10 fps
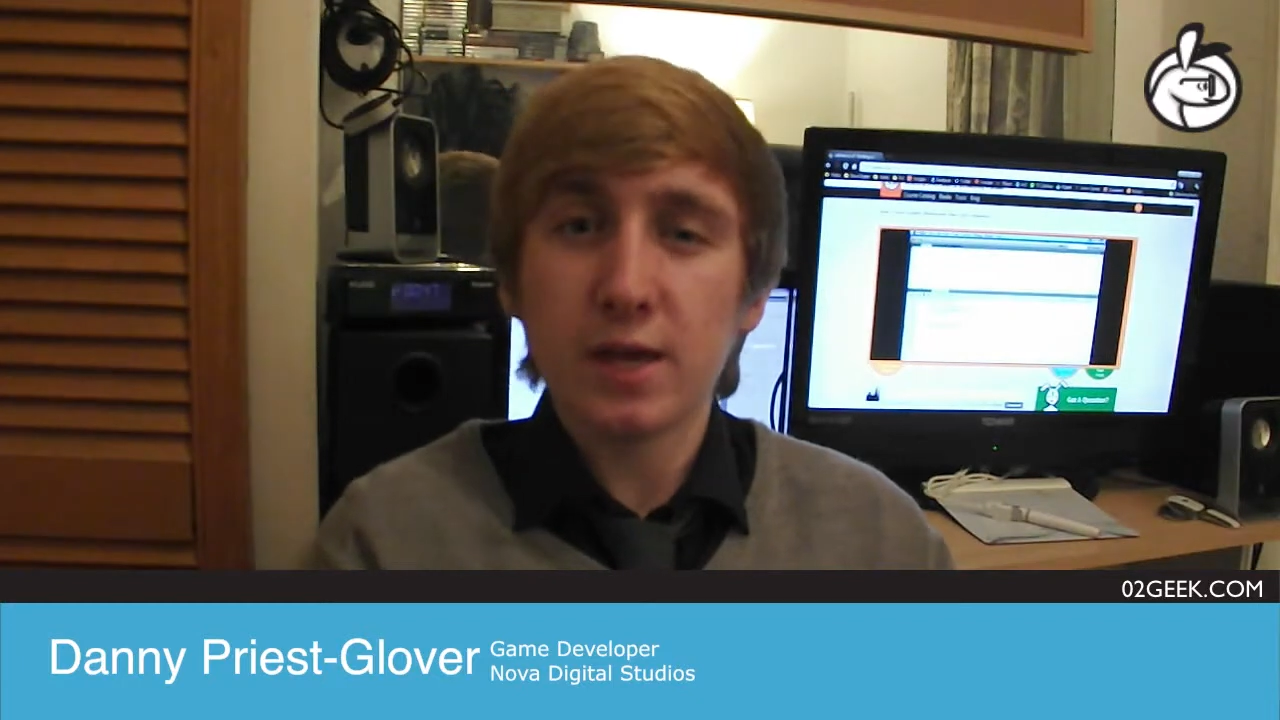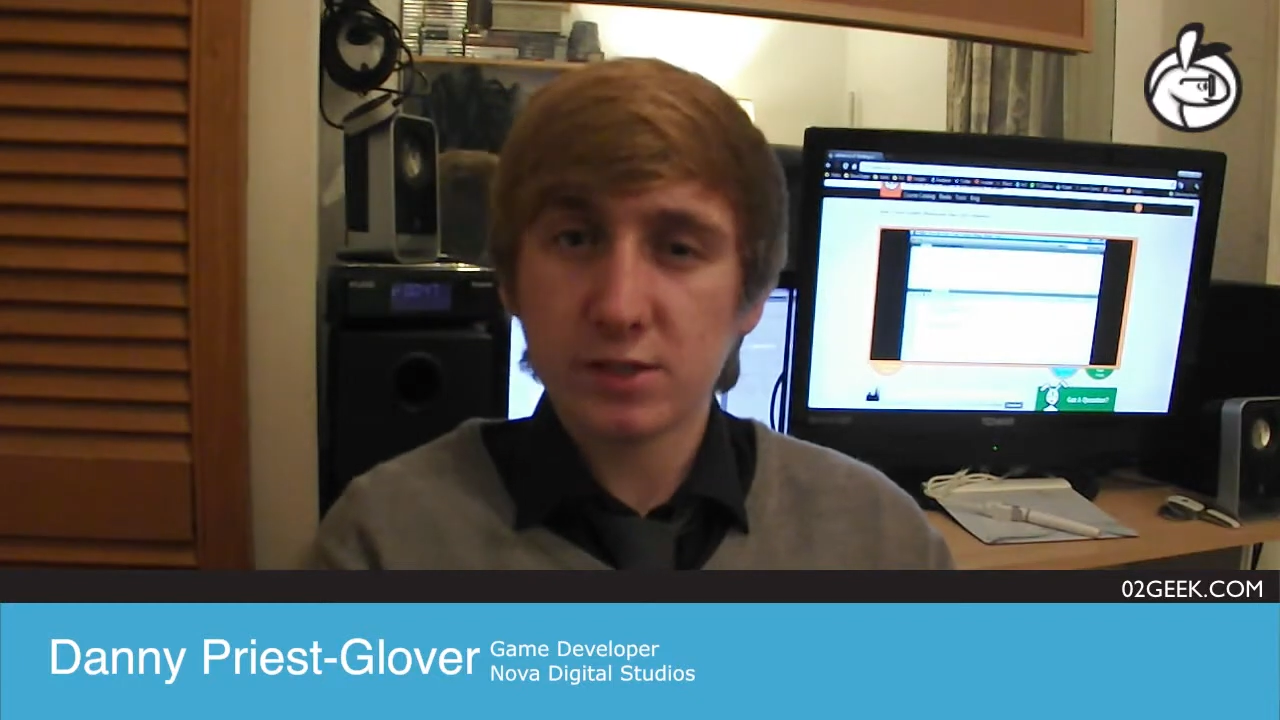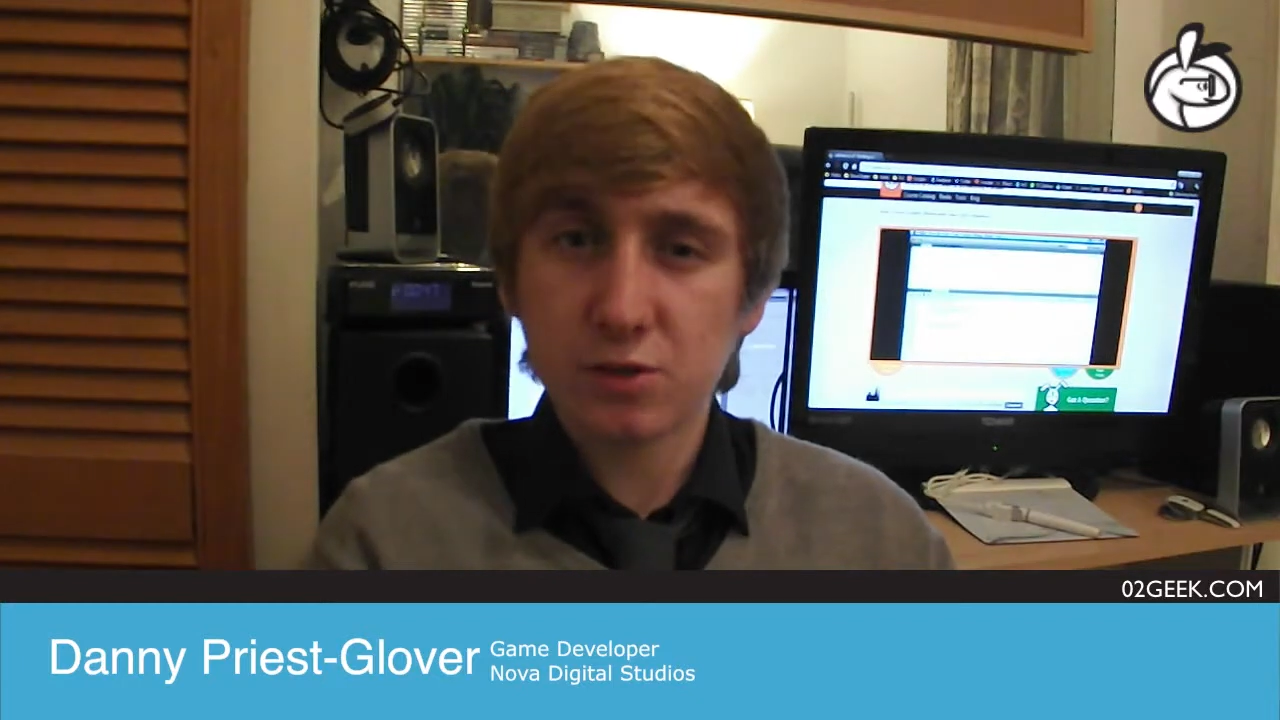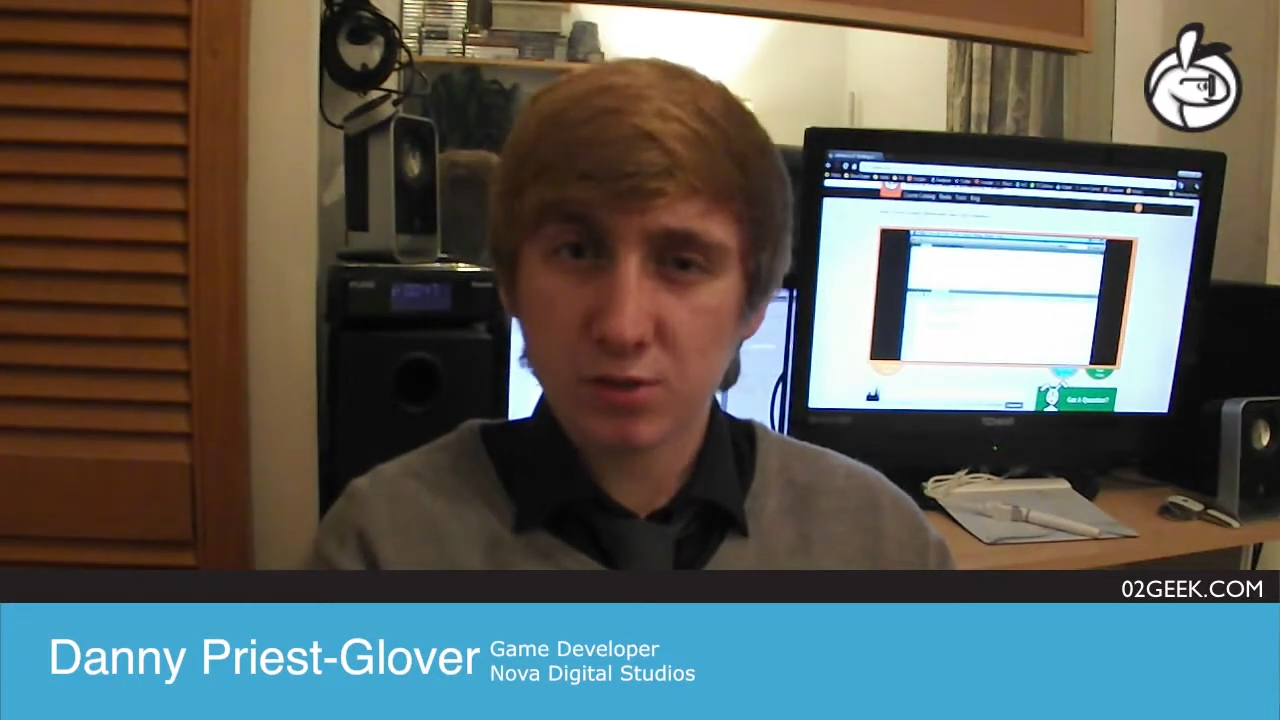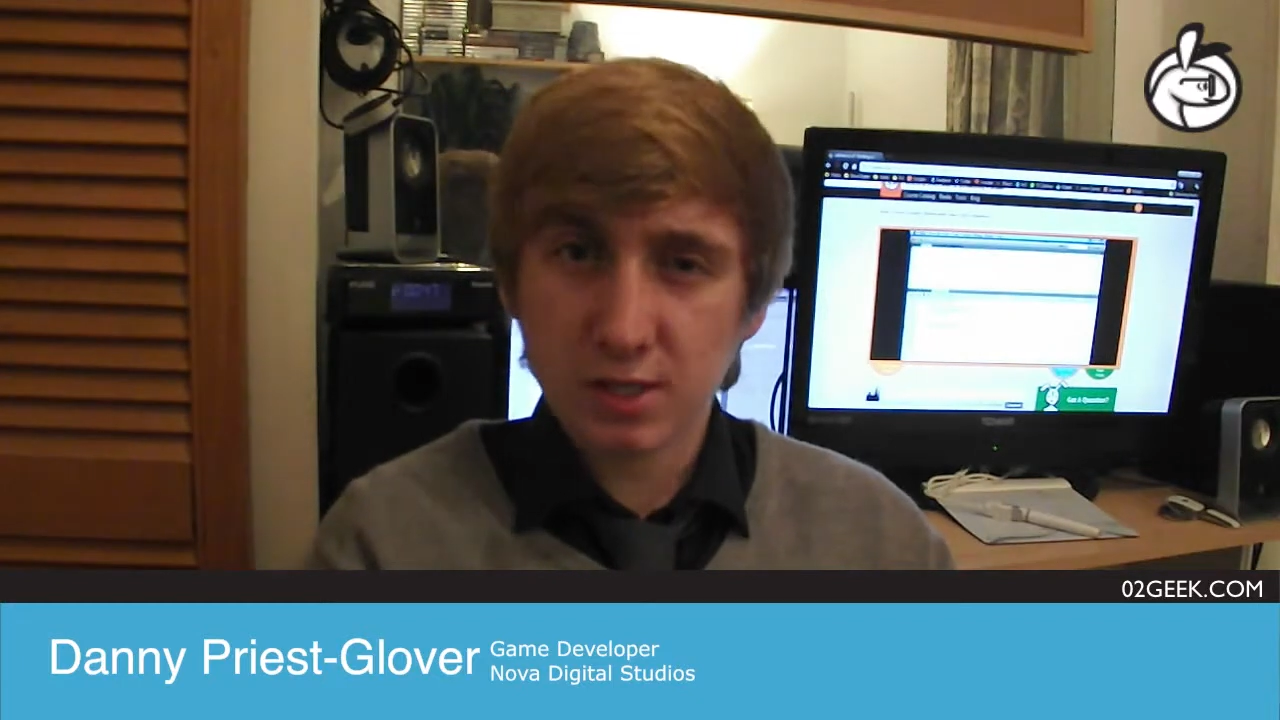
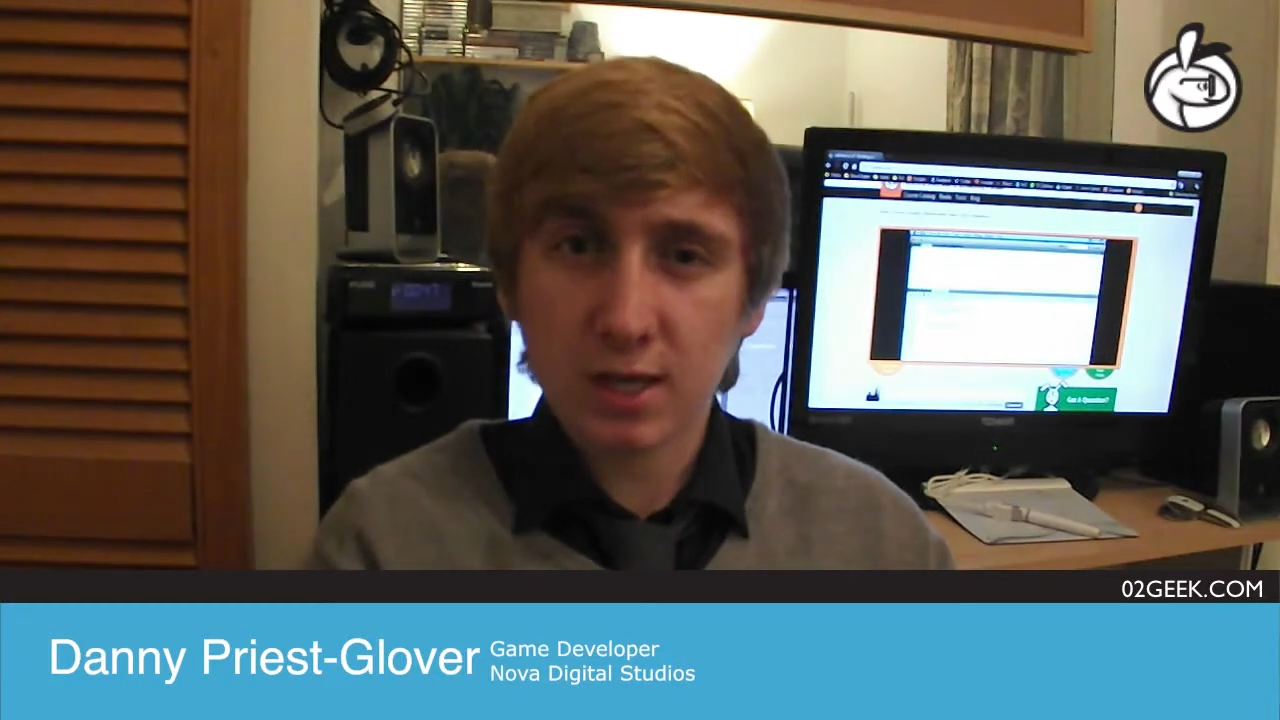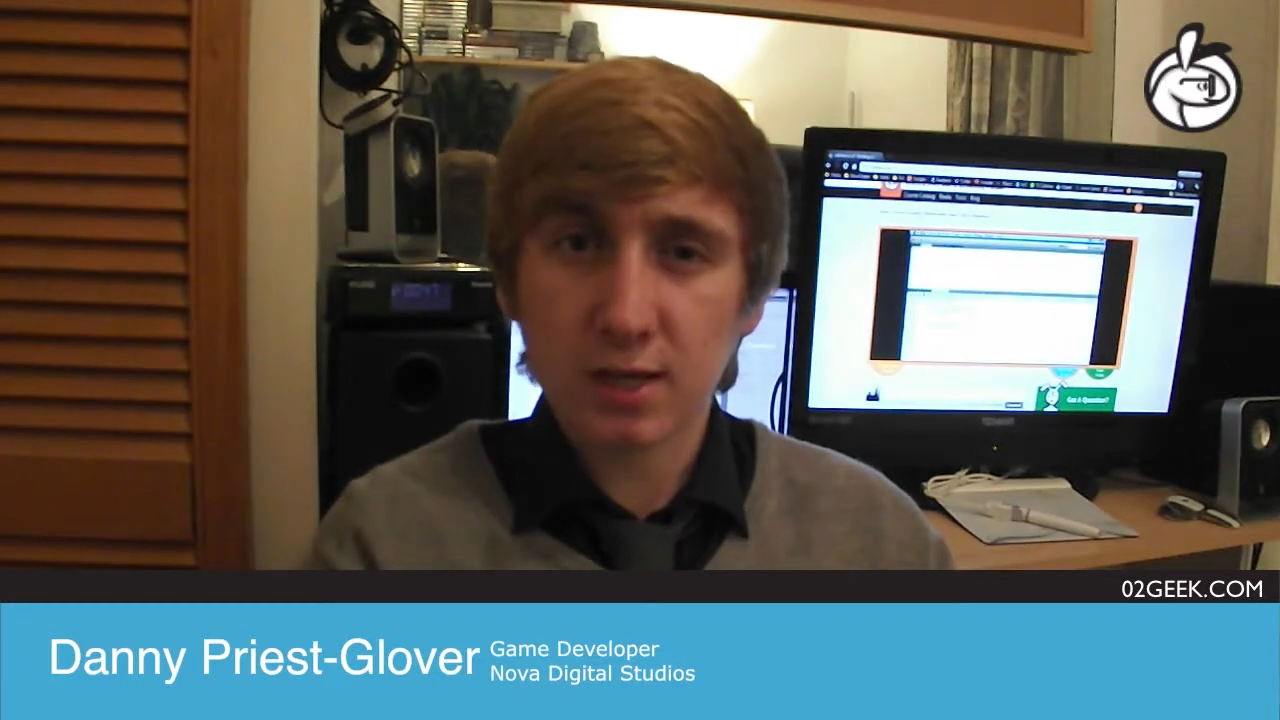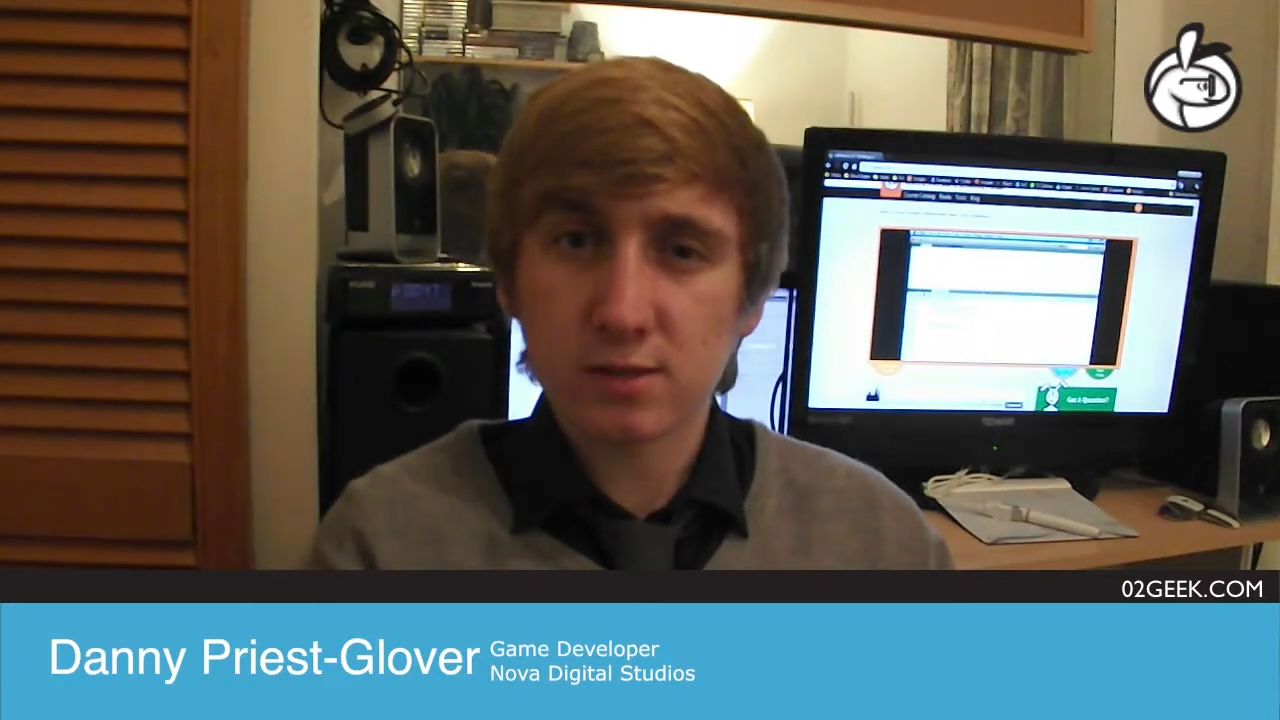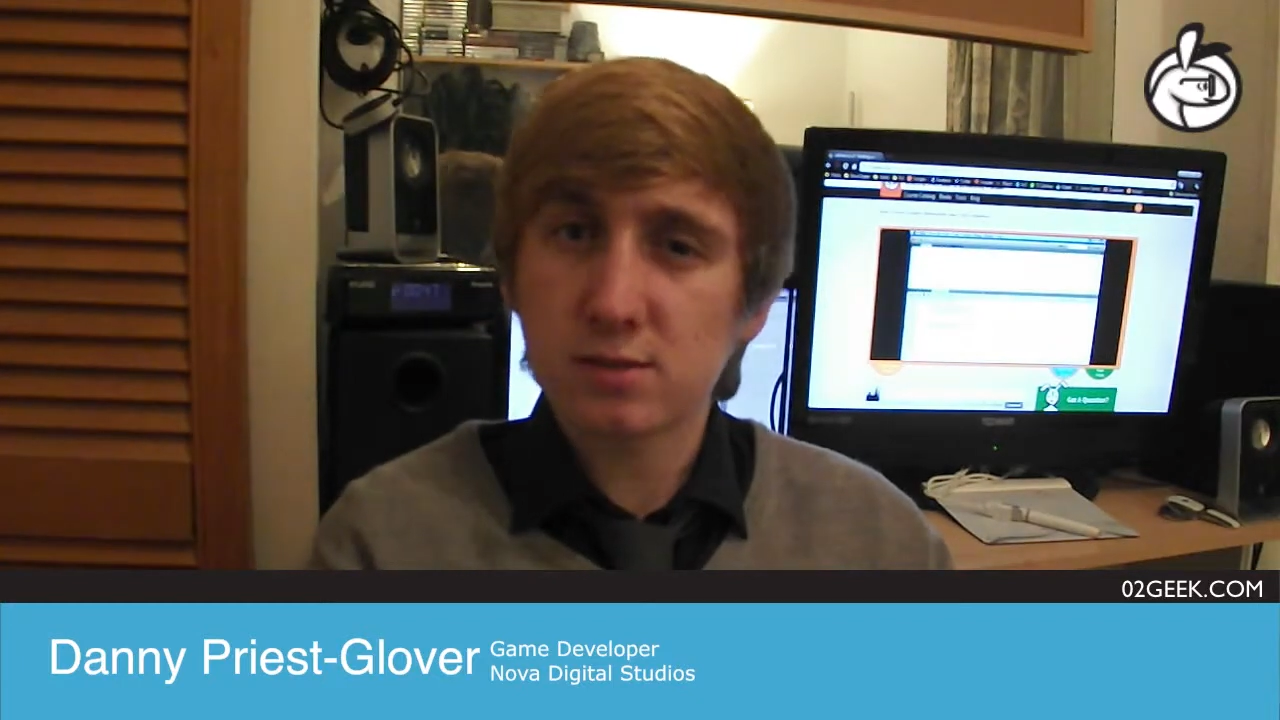Zero to Geek is